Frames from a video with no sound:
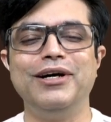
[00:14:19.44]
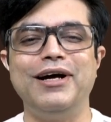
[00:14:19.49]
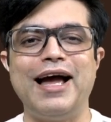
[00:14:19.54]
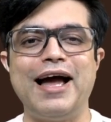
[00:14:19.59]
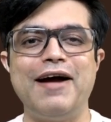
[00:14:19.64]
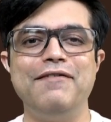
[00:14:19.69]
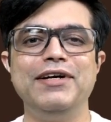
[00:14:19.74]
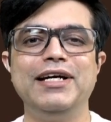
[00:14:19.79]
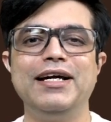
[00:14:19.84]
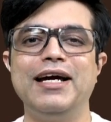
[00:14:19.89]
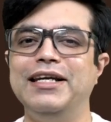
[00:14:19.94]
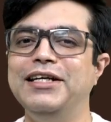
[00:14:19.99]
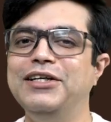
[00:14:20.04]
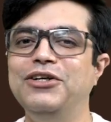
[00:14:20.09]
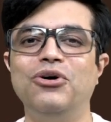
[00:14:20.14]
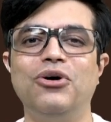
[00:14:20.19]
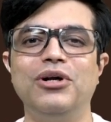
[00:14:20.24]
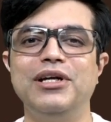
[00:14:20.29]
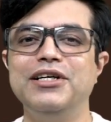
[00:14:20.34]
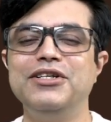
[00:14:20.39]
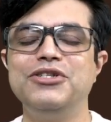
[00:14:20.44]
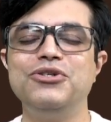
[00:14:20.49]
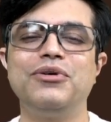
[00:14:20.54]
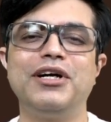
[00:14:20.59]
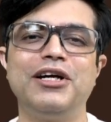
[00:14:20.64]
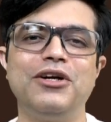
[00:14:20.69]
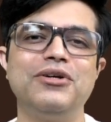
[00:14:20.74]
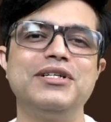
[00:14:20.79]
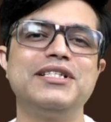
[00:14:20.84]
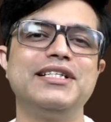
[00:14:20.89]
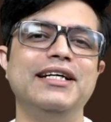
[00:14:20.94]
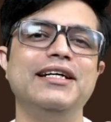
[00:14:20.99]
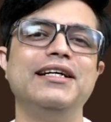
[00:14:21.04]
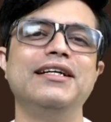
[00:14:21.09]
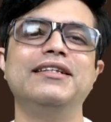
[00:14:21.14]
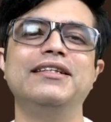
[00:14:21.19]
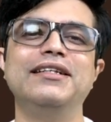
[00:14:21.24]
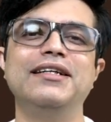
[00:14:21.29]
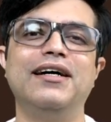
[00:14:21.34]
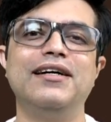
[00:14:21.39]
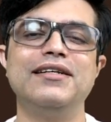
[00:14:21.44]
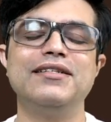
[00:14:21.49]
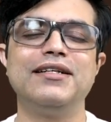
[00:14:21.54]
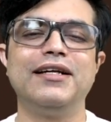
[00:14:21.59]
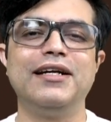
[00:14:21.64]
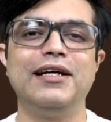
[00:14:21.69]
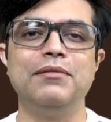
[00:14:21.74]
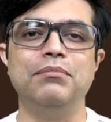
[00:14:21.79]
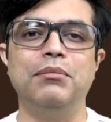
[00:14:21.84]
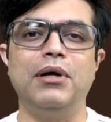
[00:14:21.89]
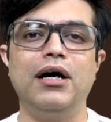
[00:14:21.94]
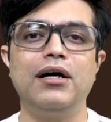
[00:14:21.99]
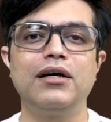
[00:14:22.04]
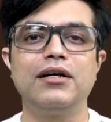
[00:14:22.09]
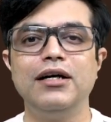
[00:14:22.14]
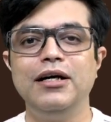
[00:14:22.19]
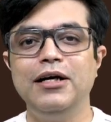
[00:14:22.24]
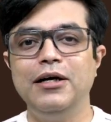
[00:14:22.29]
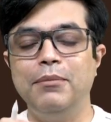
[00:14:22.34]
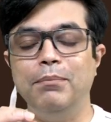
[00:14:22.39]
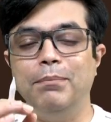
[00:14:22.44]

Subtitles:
having any knowledge, you cannot sit in the answer and mark,